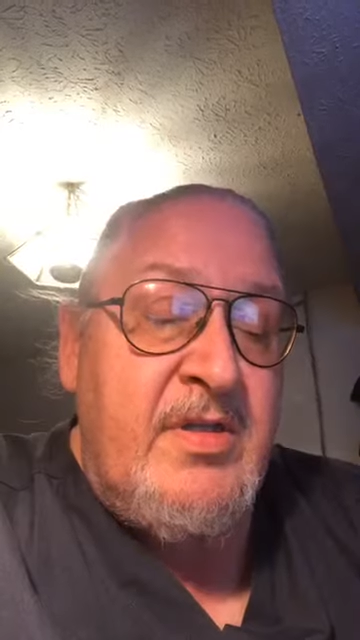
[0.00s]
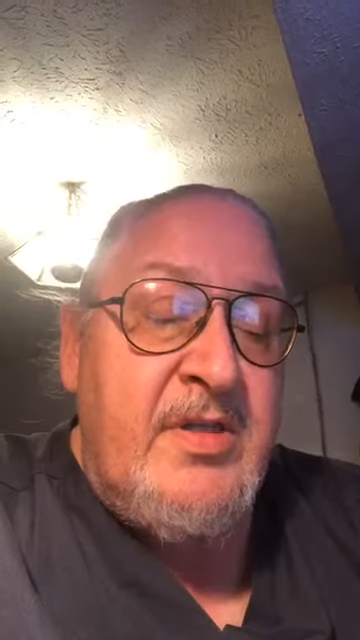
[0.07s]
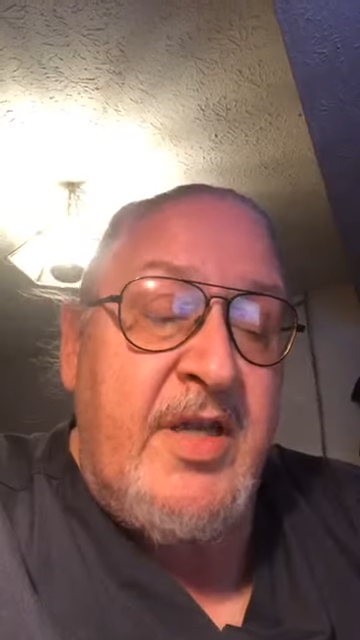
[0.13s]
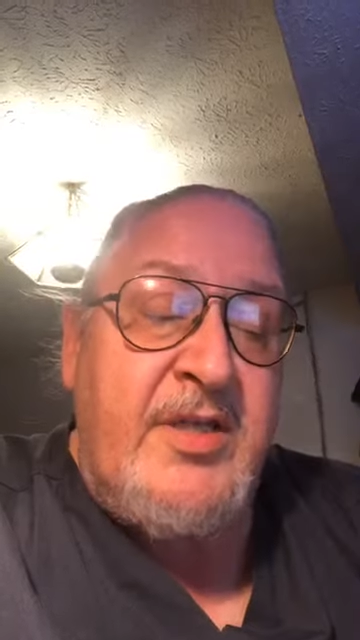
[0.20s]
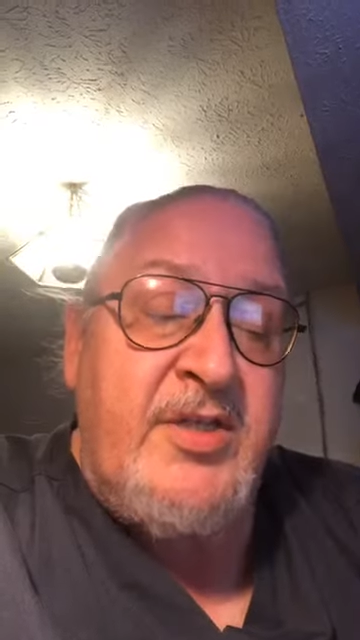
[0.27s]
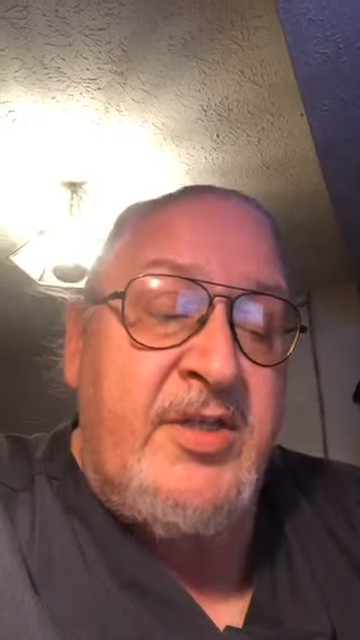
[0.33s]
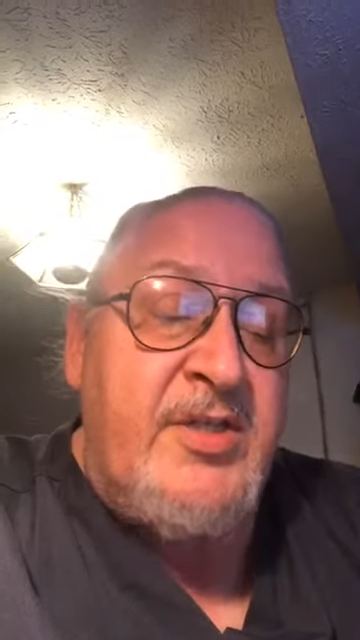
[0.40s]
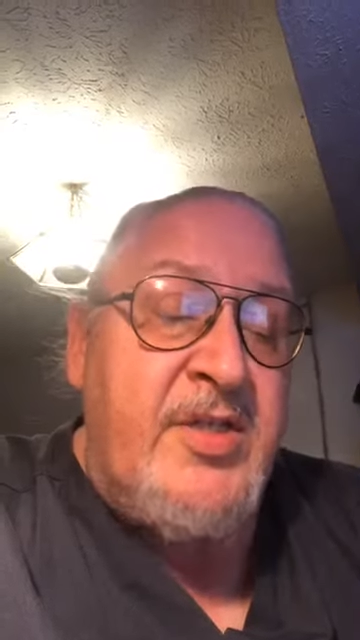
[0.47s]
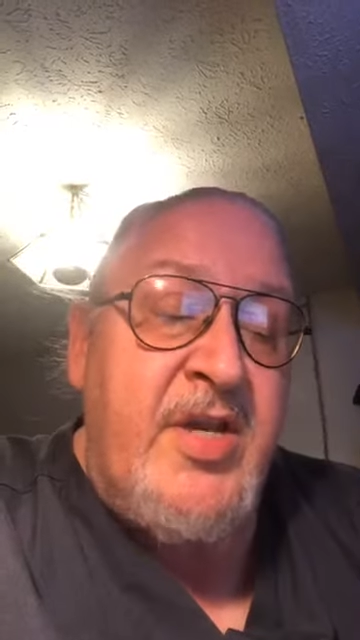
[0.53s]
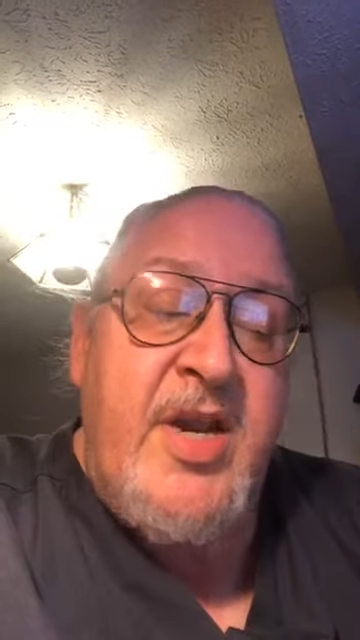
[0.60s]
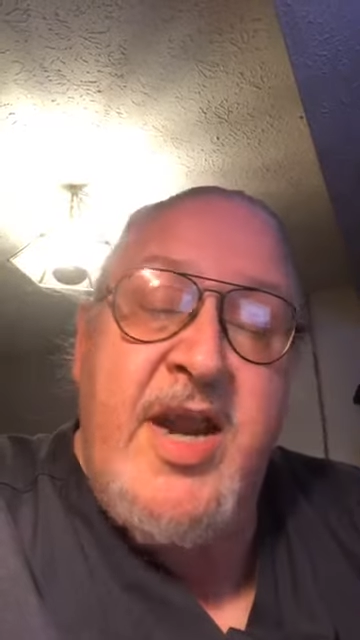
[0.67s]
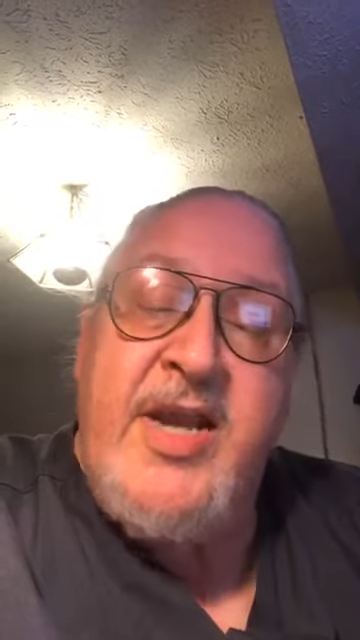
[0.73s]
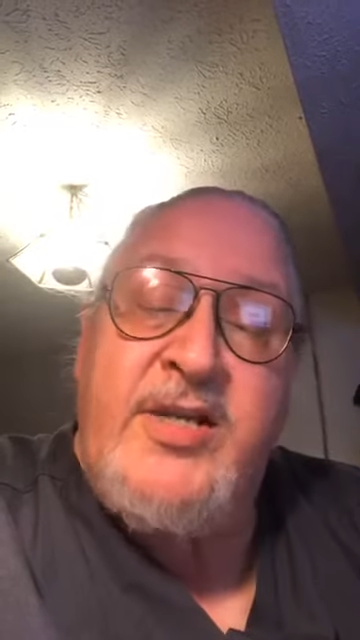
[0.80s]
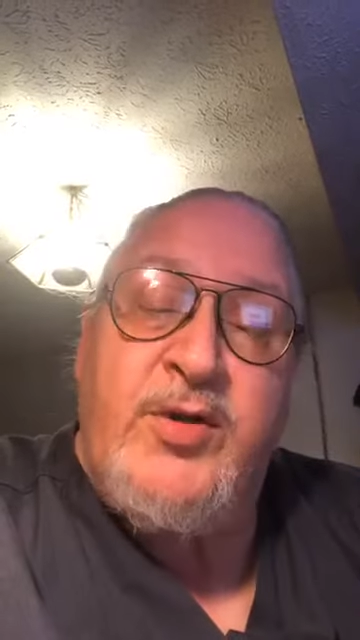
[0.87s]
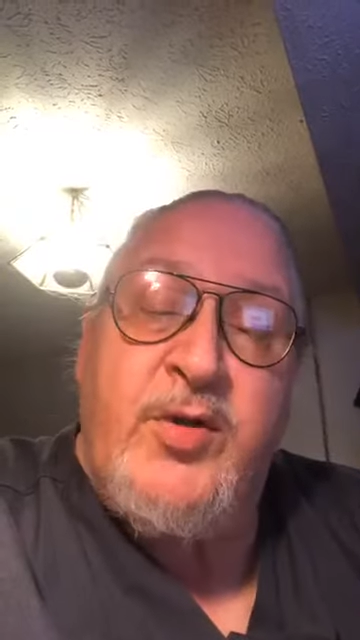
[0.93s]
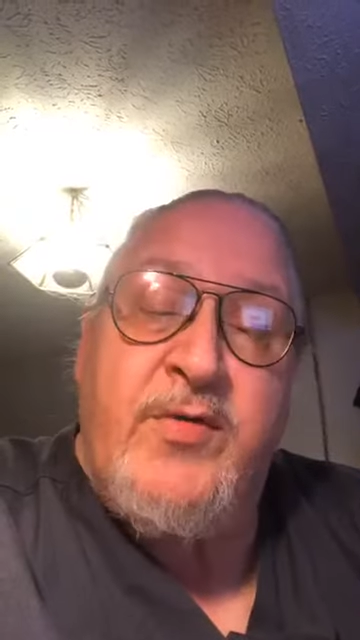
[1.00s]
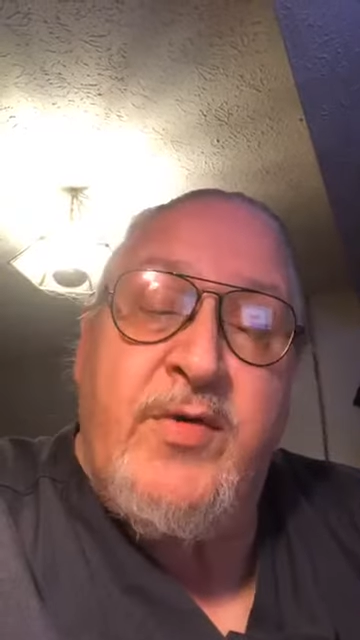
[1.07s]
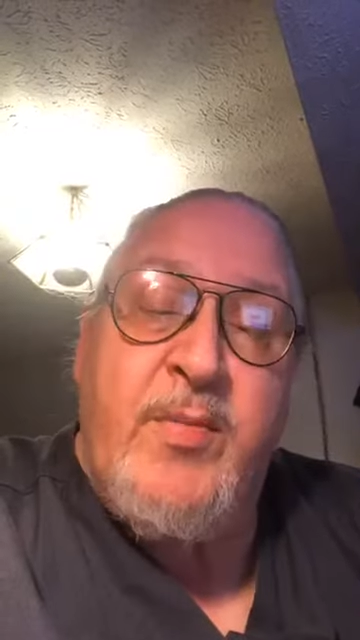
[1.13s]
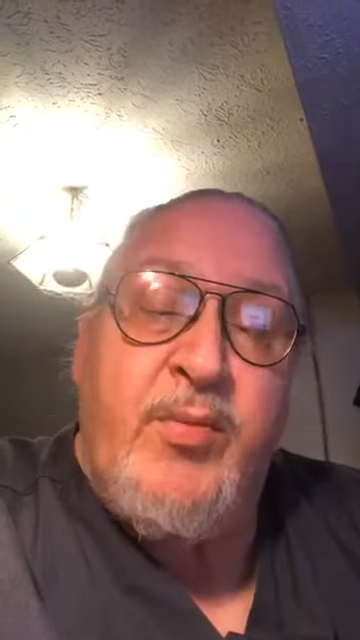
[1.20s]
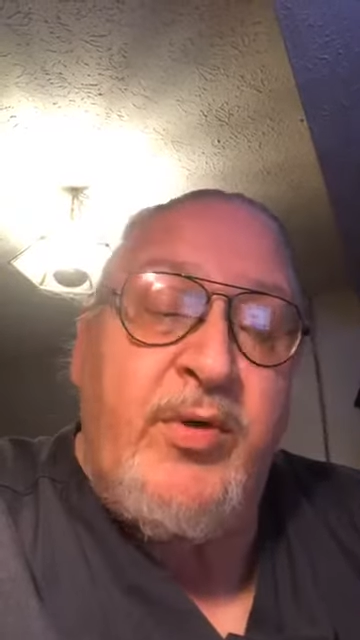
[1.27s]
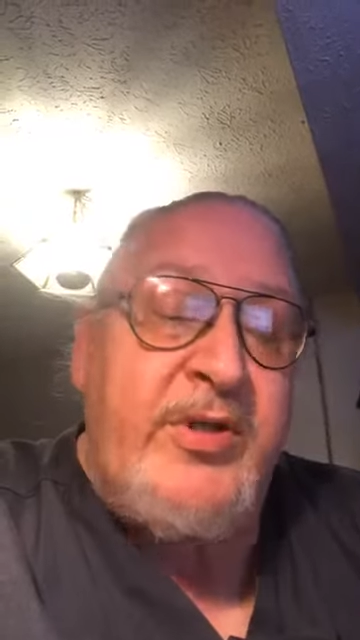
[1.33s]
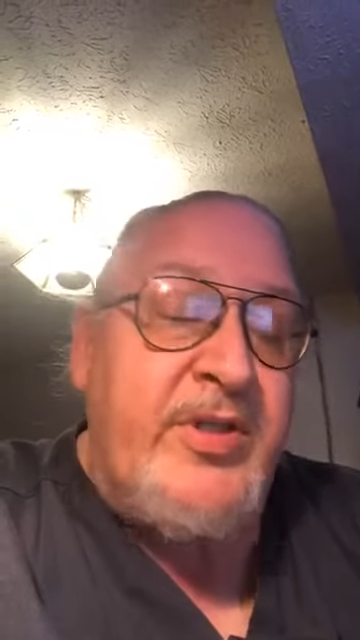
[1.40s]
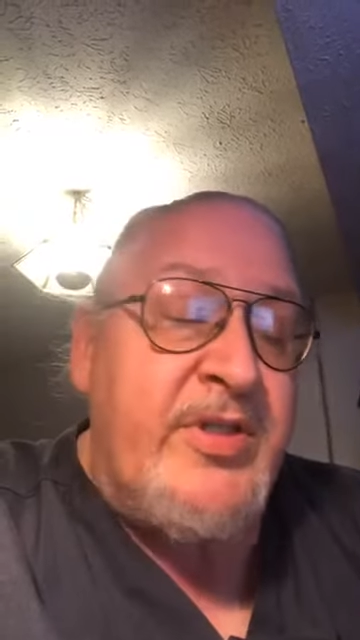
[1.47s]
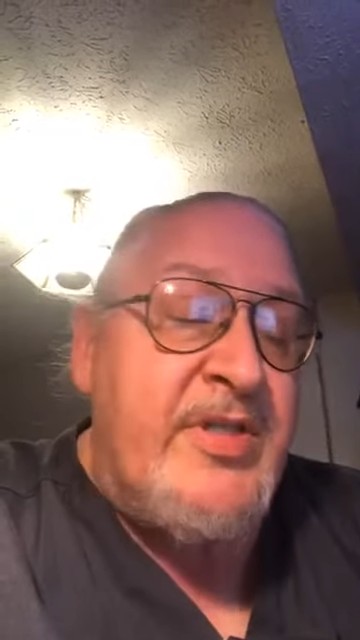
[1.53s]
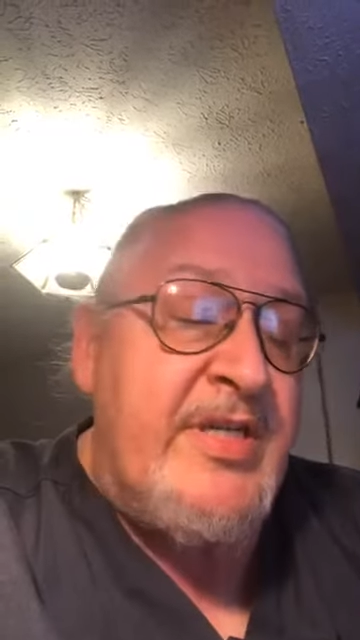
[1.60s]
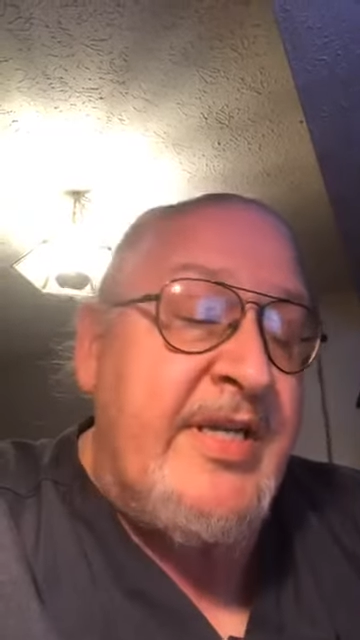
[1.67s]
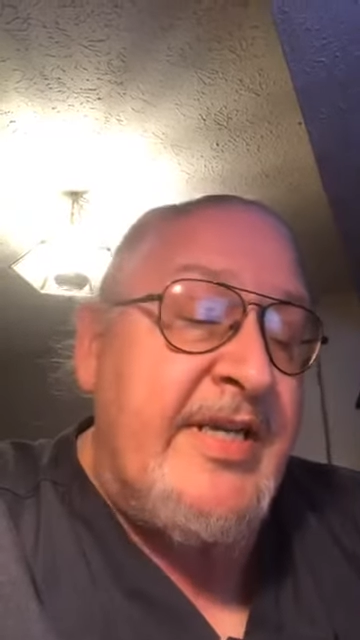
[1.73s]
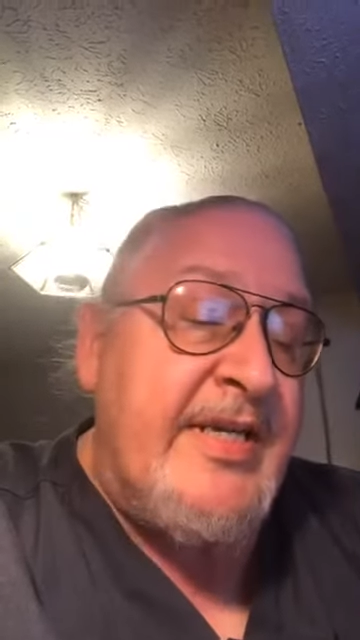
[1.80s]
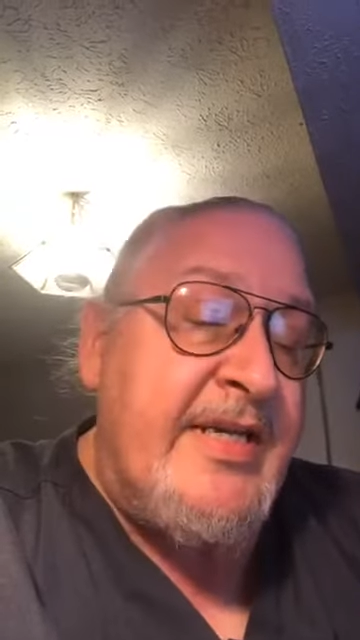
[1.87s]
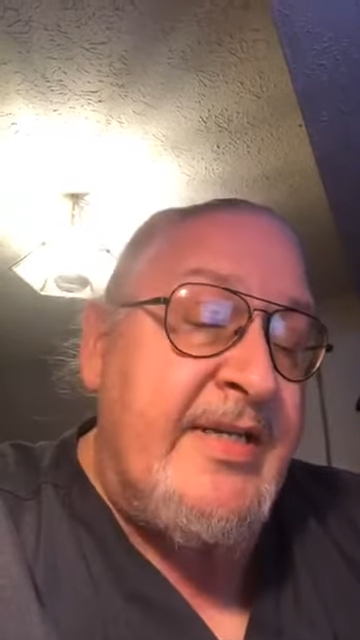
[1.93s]
Such is the nature of capricious
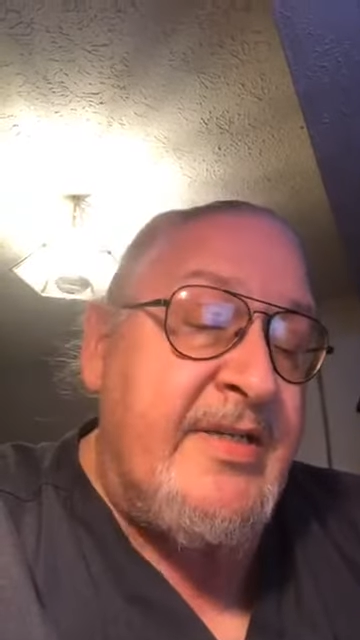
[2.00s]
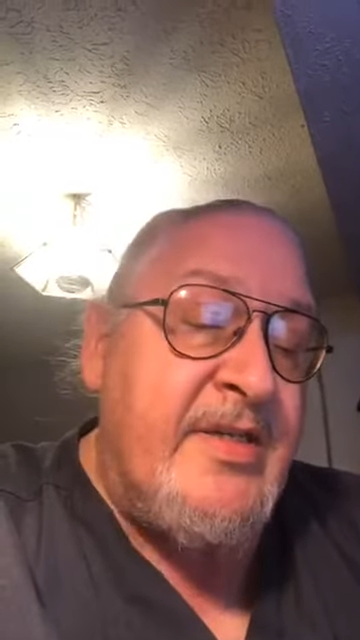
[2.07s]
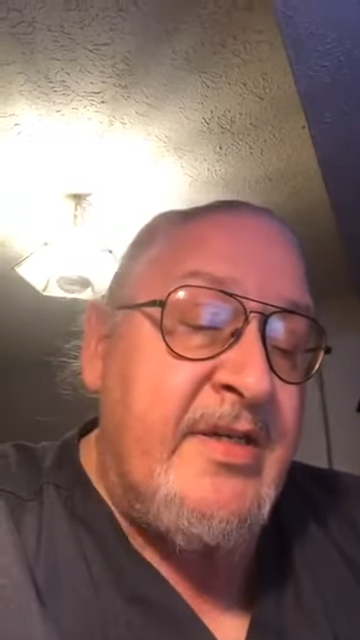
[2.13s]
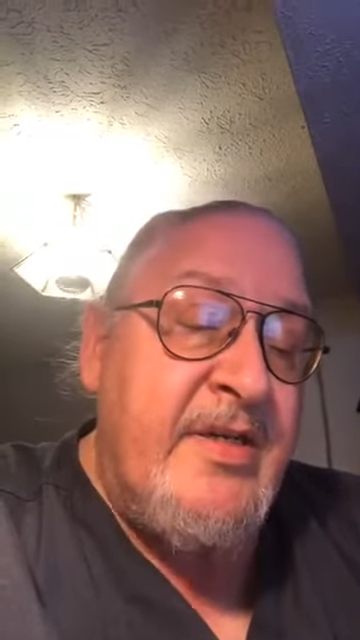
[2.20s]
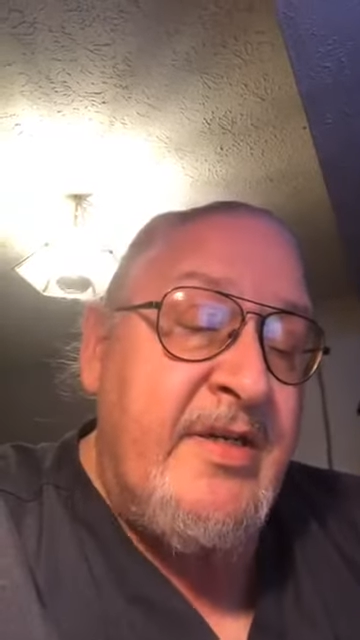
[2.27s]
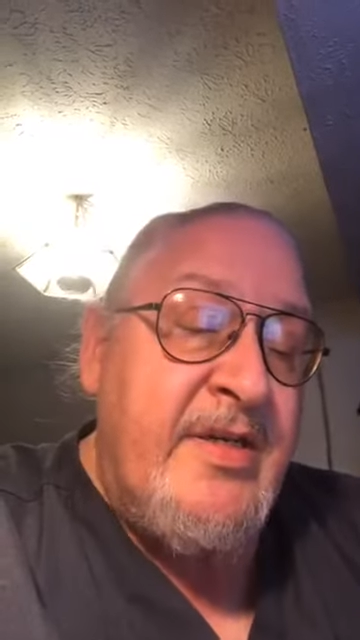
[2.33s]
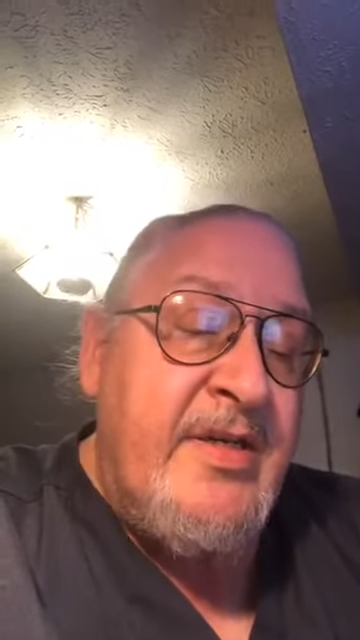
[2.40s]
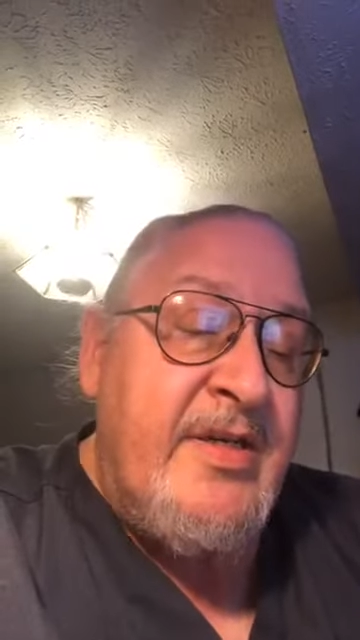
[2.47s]
deities,